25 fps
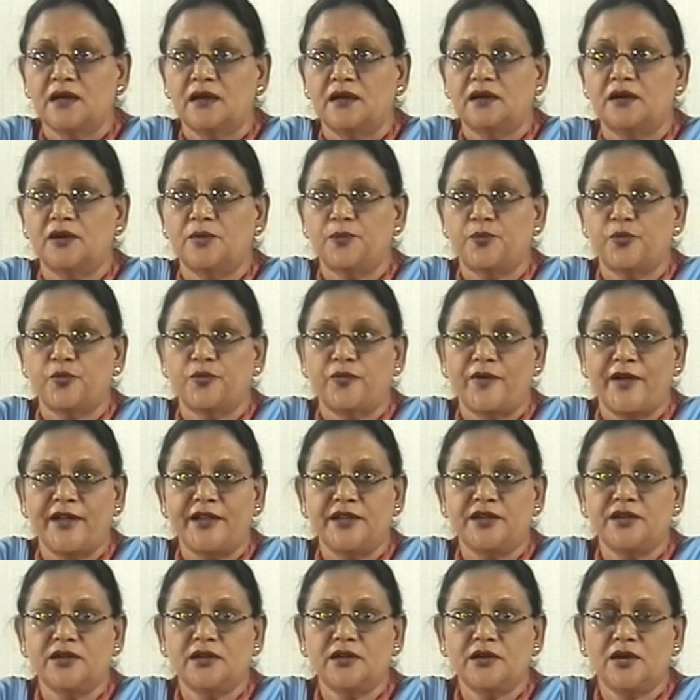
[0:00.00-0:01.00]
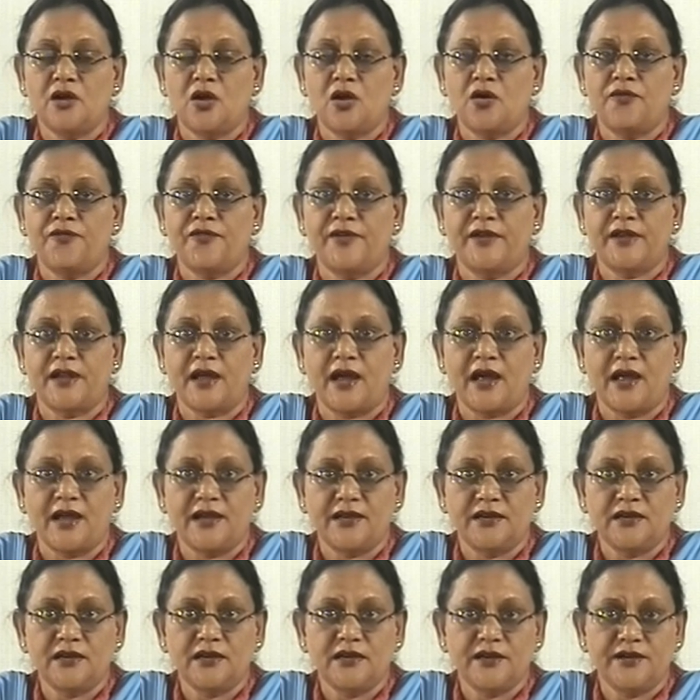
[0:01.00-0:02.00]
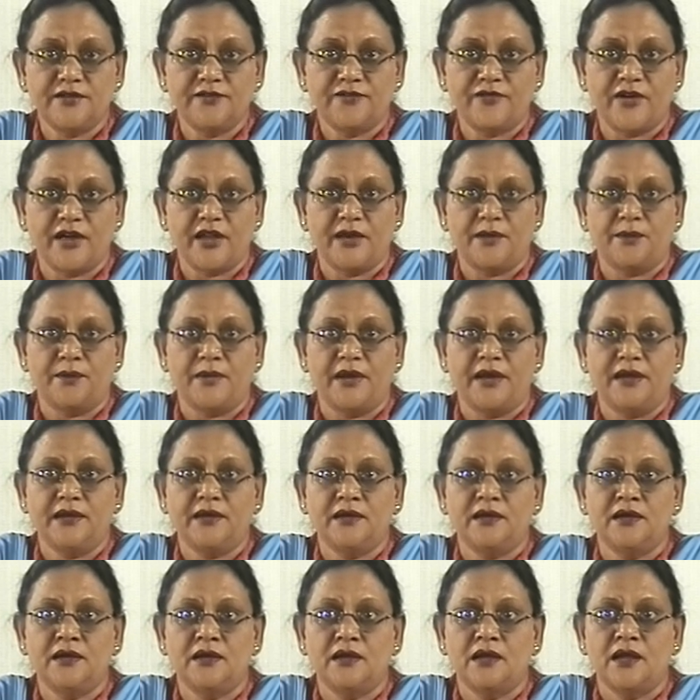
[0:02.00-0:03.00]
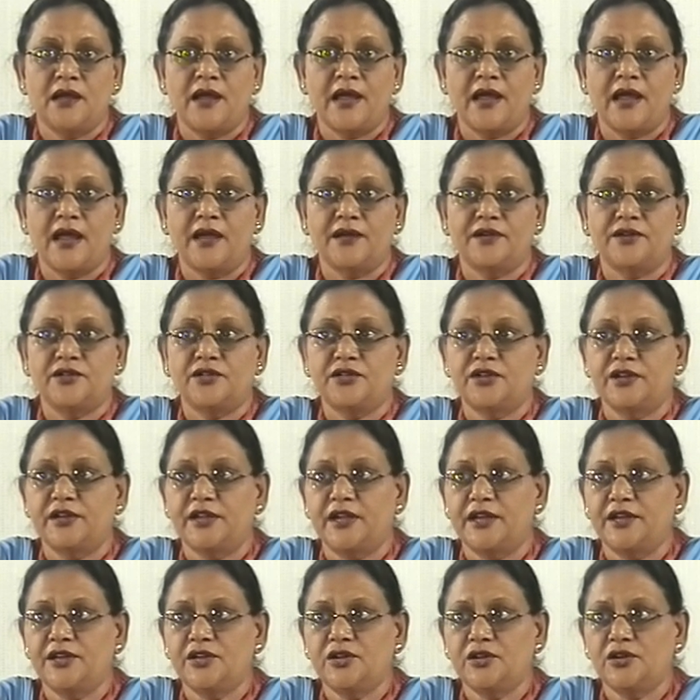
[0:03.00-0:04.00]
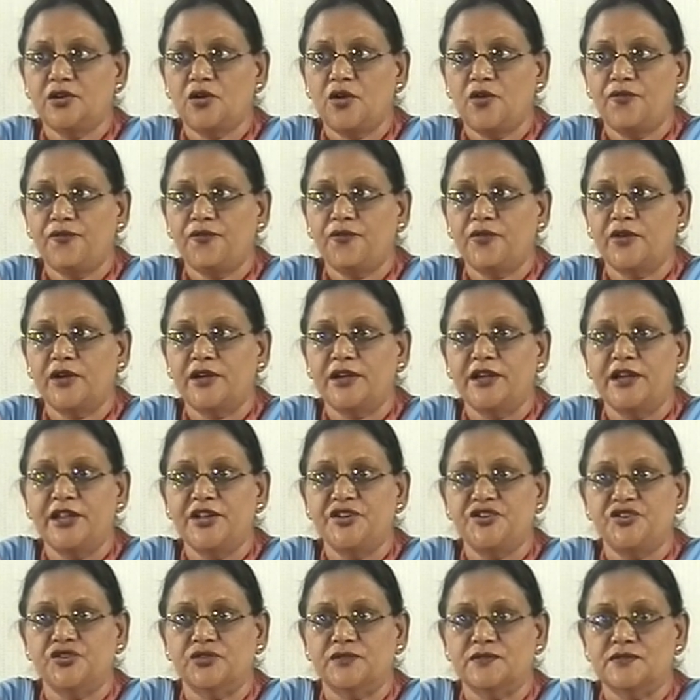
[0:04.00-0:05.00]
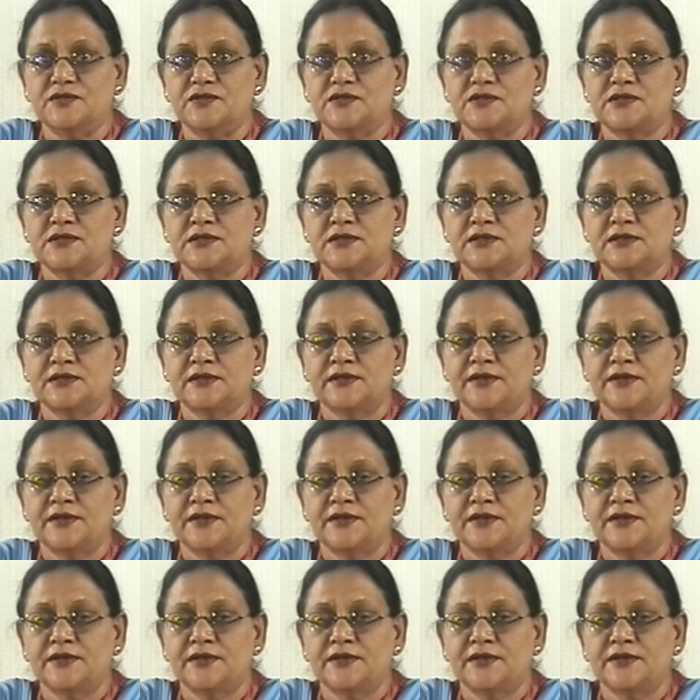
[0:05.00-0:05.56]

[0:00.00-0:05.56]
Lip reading: a provider of an ideal environment and creator of conditions